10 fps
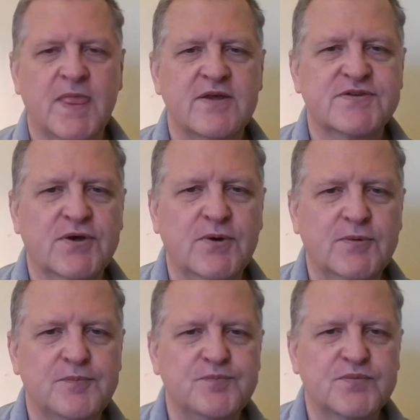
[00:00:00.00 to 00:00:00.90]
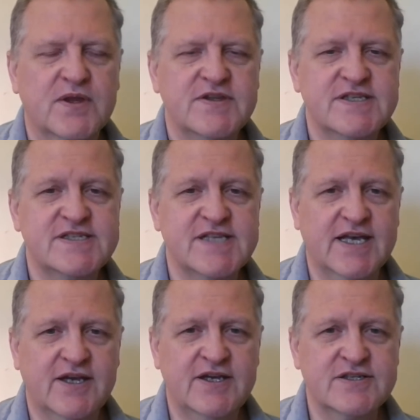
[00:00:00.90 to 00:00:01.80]
So this is
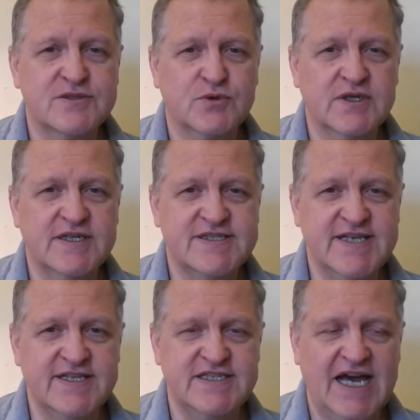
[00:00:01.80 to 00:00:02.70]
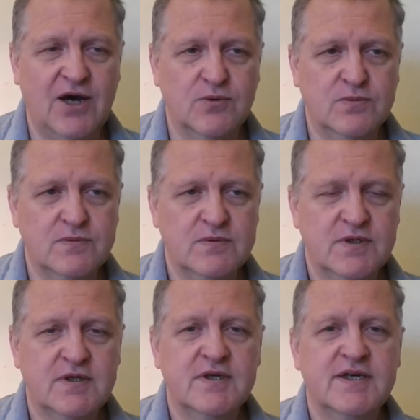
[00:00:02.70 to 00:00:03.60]
like, here's the word essencial,
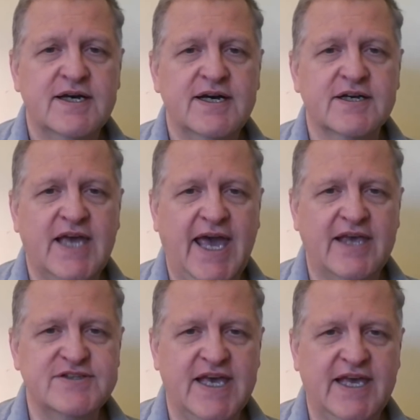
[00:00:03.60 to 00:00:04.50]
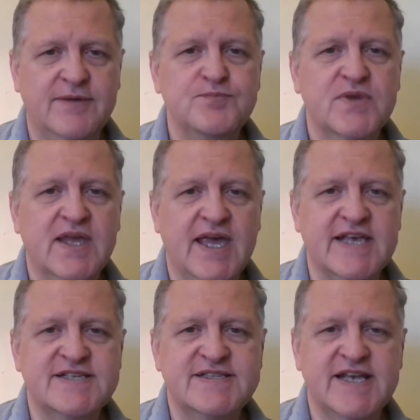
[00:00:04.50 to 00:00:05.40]
okay? You say
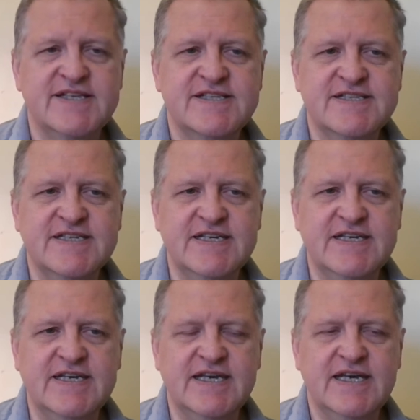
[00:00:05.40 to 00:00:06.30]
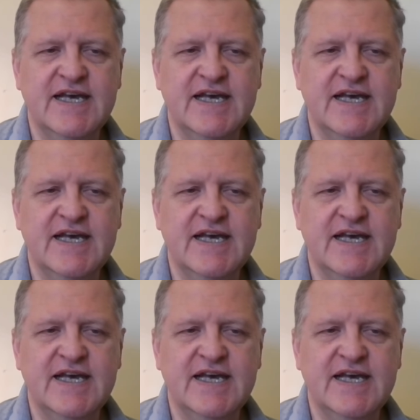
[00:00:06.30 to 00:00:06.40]
essencial.